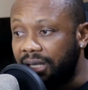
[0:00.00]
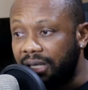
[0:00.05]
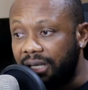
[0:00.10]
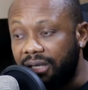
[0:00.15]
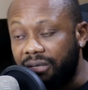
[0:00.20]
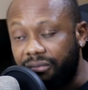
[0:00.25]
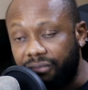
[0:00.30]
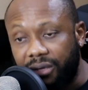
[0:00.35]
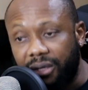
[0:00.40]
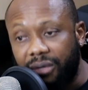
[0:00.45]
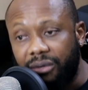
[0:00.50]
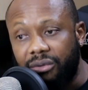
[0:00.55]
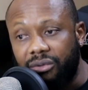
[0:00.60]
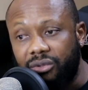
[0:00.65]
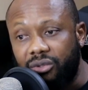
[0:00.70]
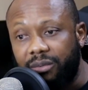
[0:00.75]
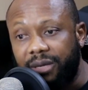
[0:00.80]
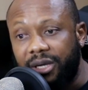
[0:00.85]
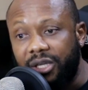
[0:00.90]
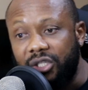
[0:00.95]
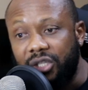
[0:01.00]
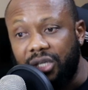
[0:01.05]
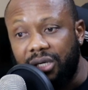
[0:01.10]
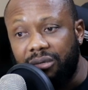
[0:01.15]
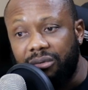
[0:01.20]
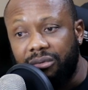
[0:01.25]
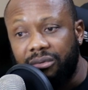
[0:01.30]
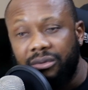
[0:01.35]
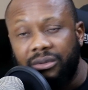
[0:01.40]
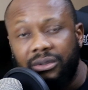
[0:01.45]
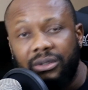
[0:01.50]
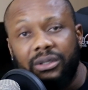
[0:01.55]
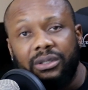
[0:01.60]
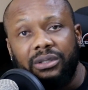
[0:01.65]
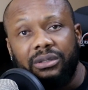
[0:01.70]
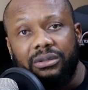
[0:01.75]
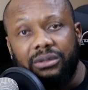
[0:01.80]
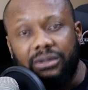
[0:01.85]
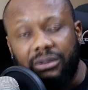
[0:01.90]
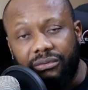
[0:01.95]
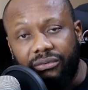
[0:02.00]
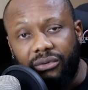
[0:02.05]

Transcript: If you are new to my channel, don't